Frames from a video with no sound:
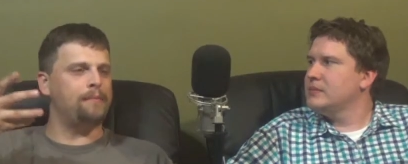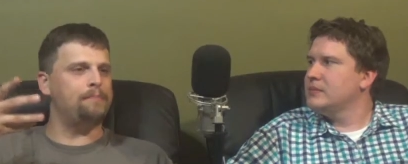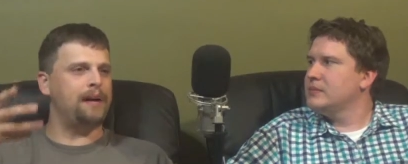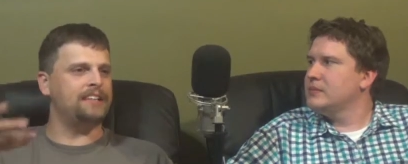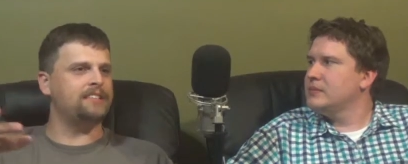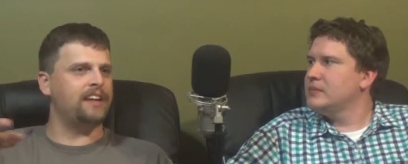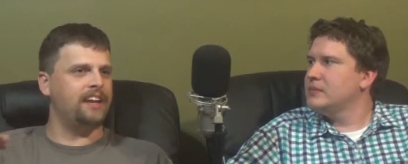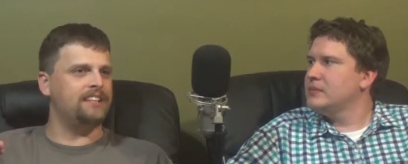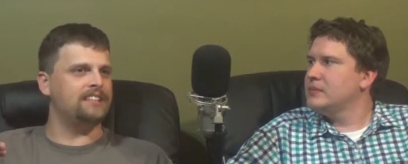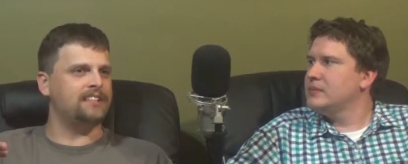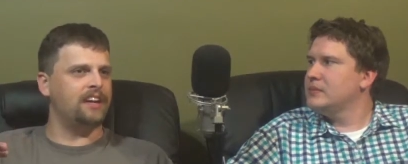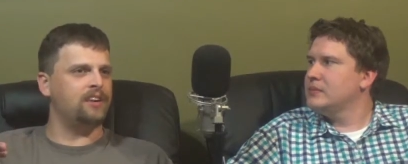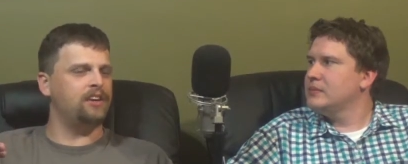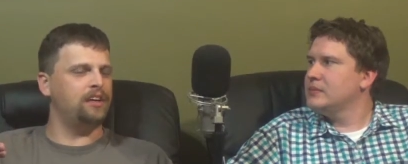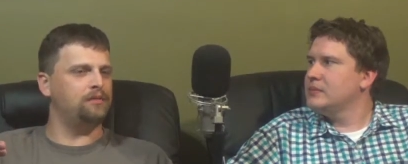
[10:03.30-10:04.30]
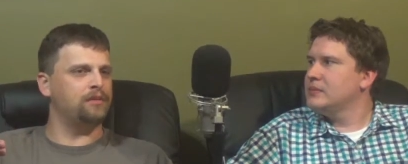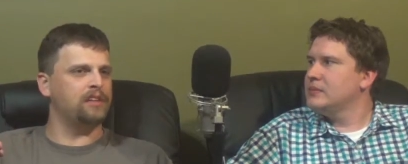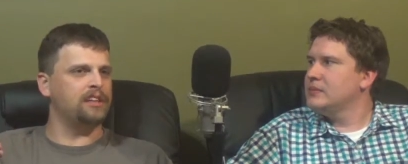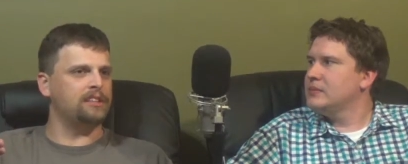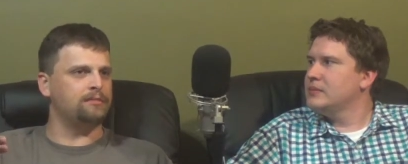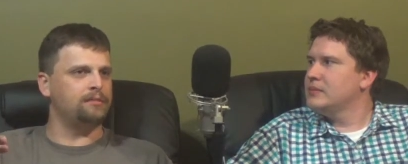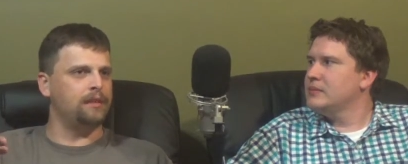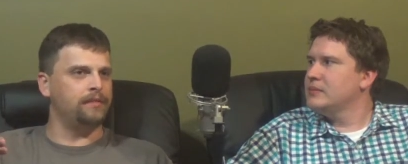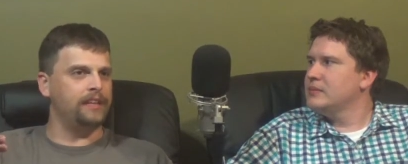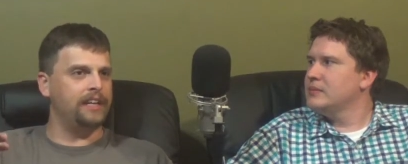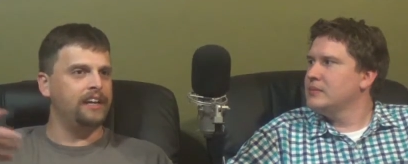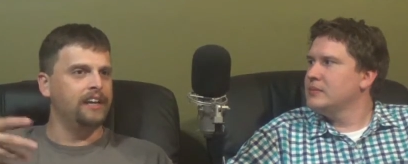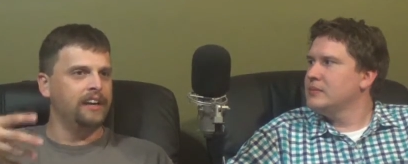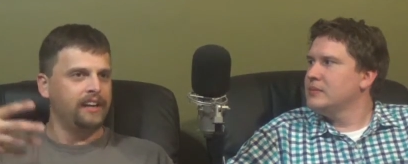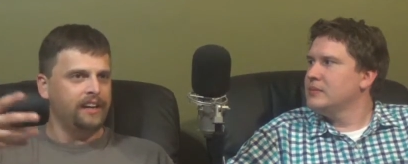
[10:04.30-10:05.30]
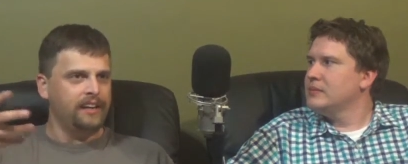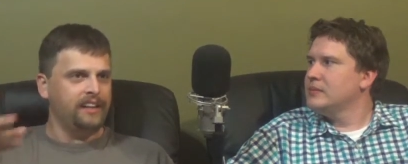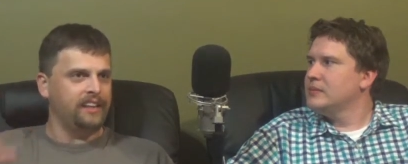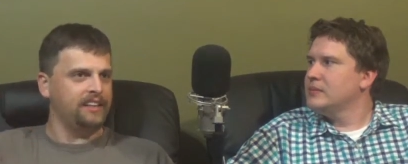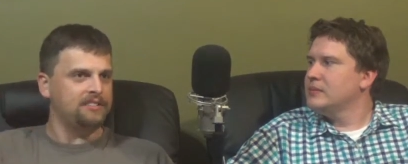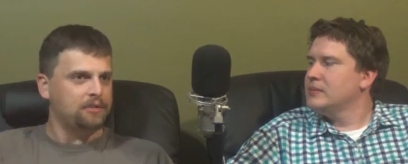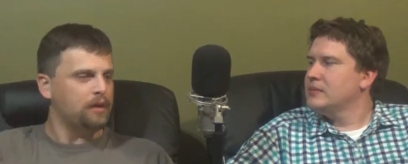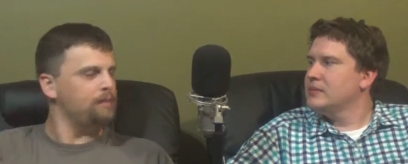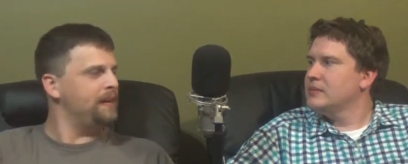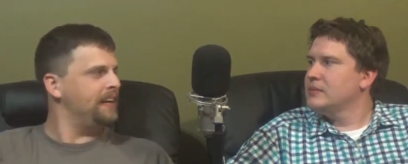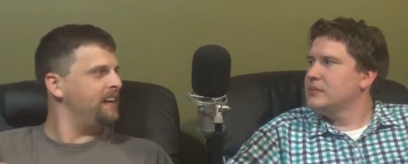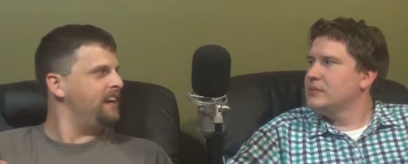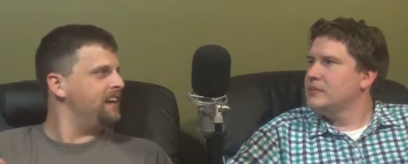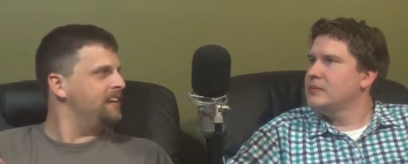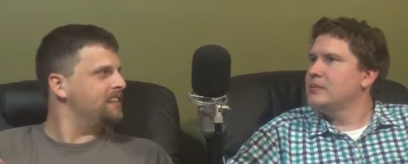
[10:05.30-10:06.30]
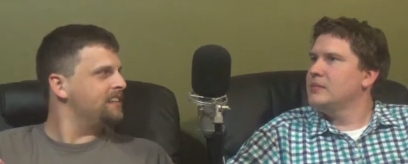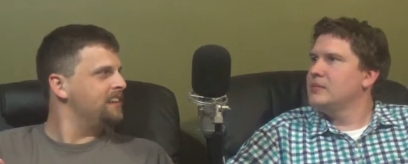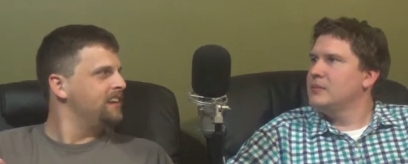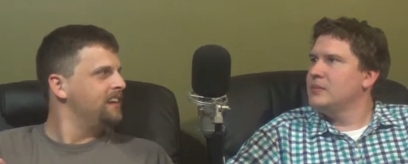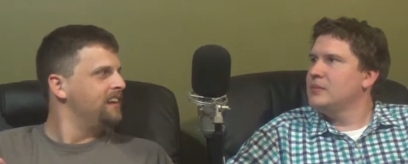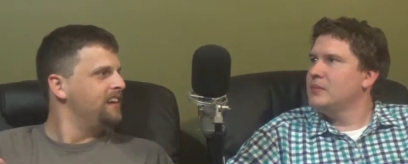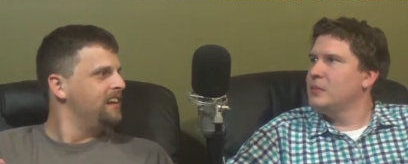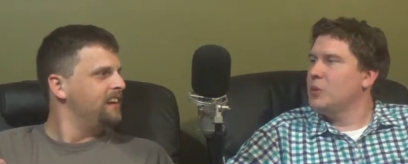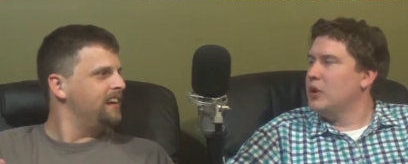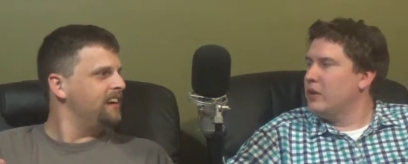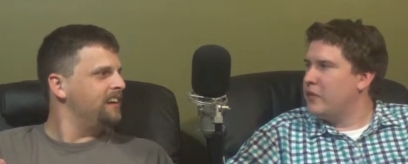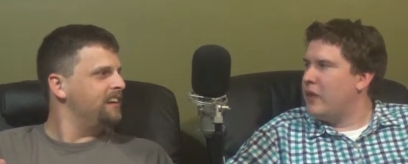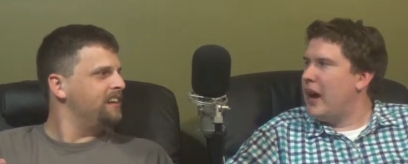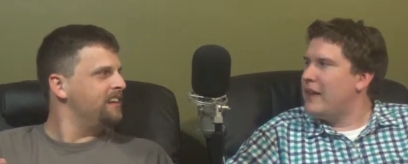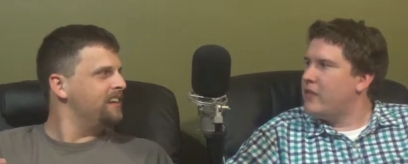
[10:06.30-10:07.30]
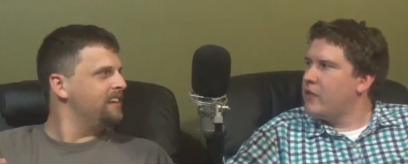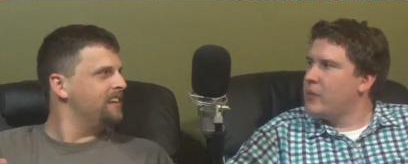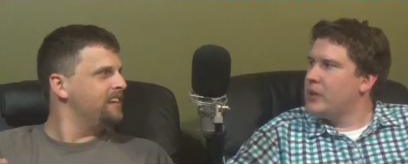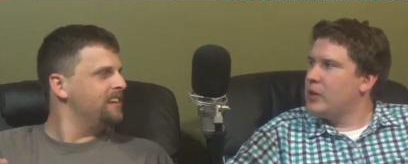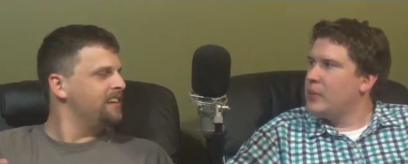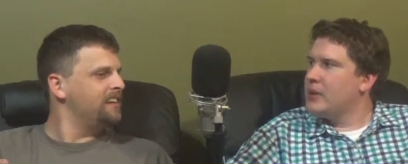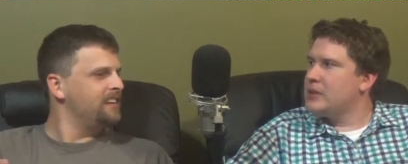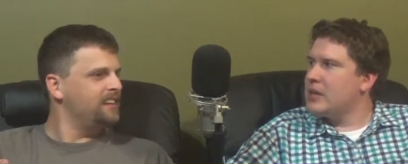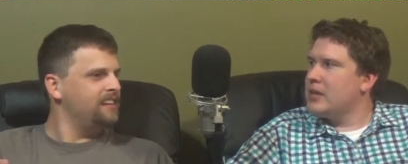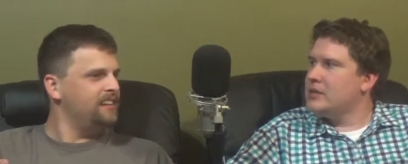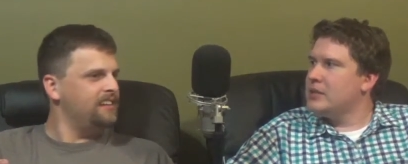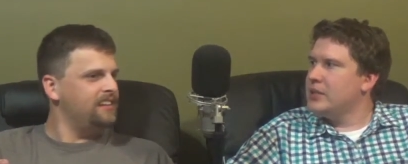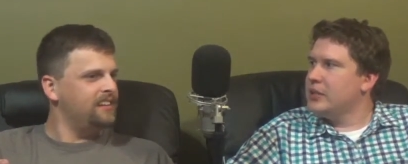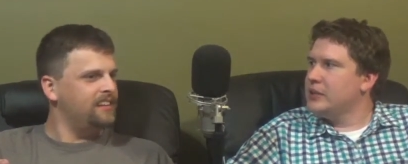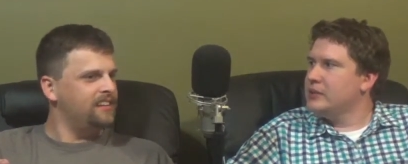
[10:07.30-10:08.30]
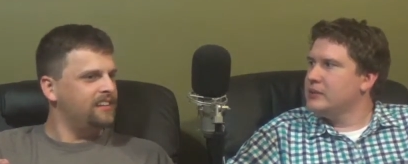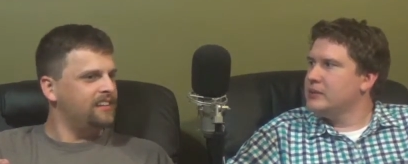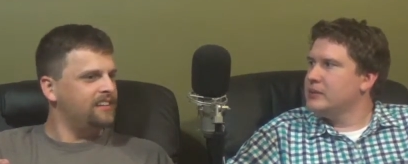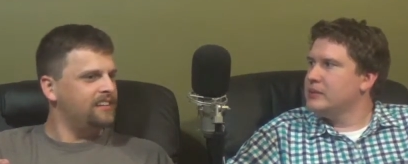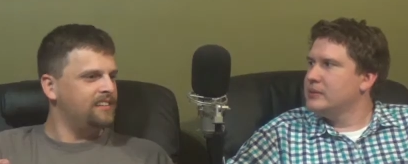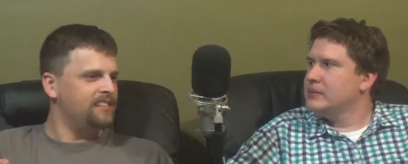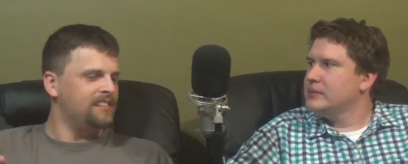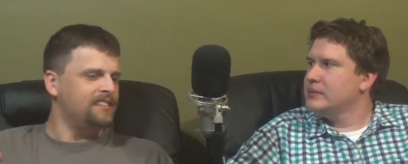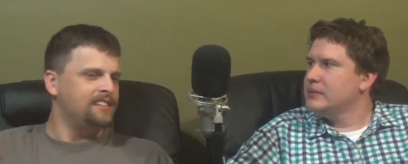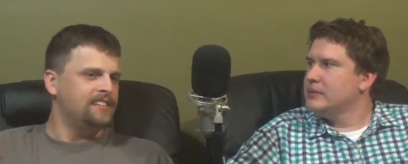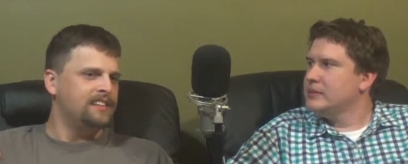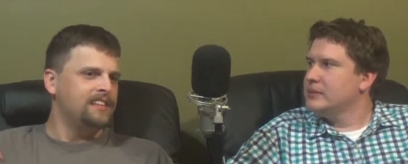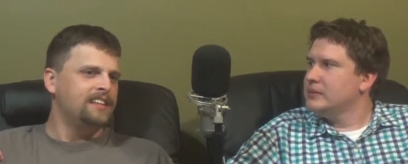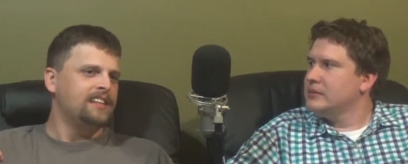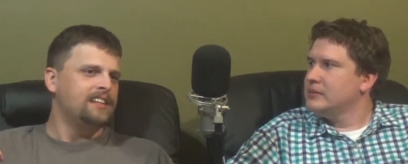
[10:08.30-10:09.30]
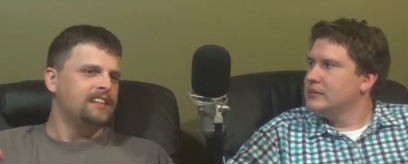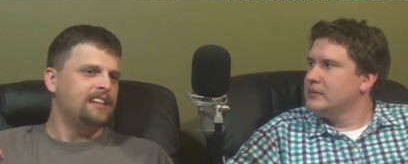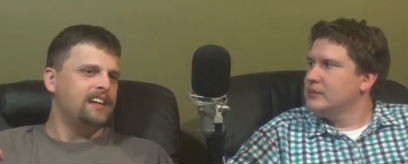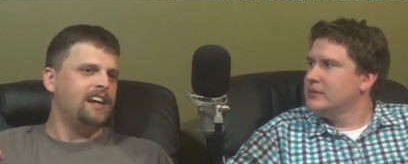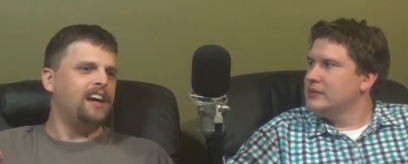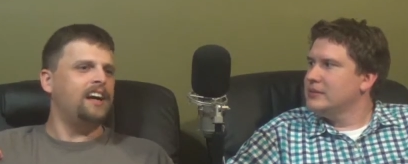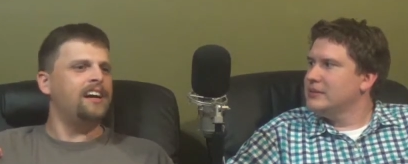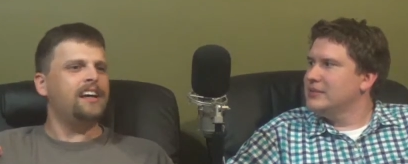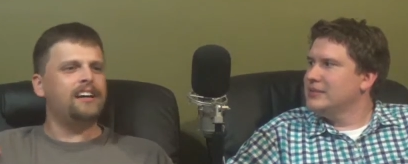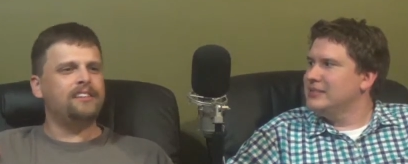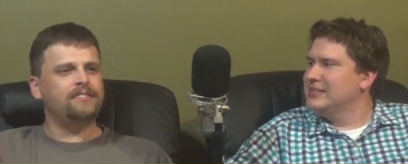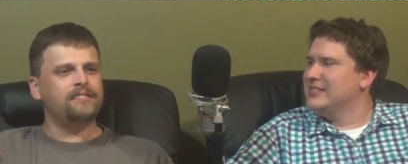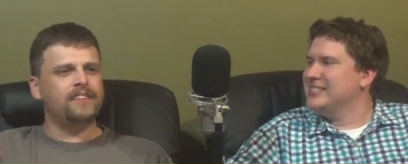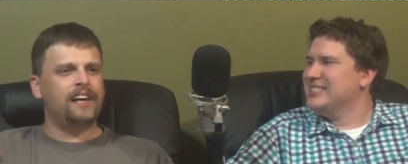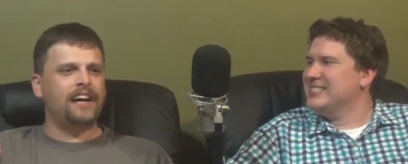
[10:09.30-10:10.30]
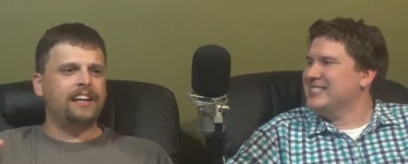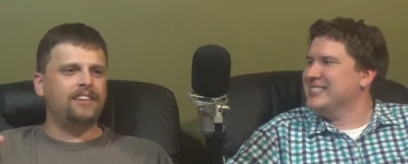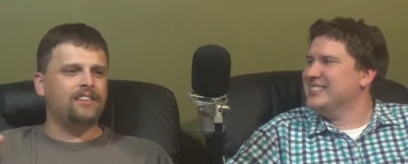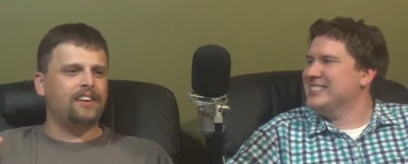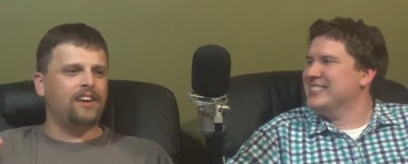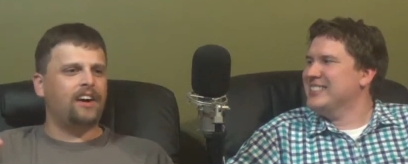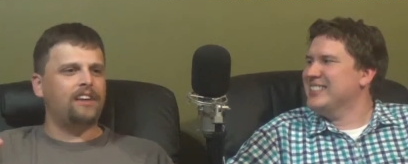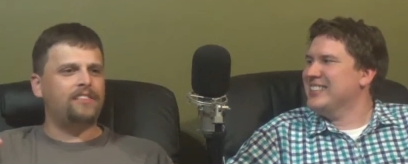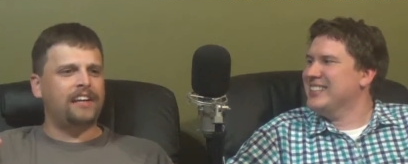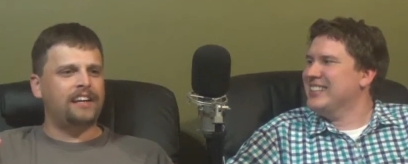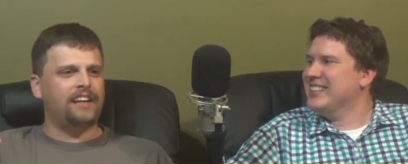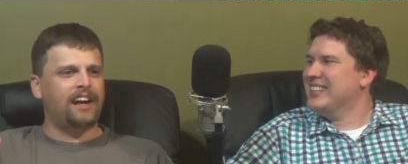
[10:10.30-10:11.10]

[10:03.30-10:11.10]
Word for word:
Speaker 1: best case scenario for this movie, this would have been it.
Speaker 2: Wouldn't a 5 have been your best case scenario? I
Speaker 1: don't know. I mean,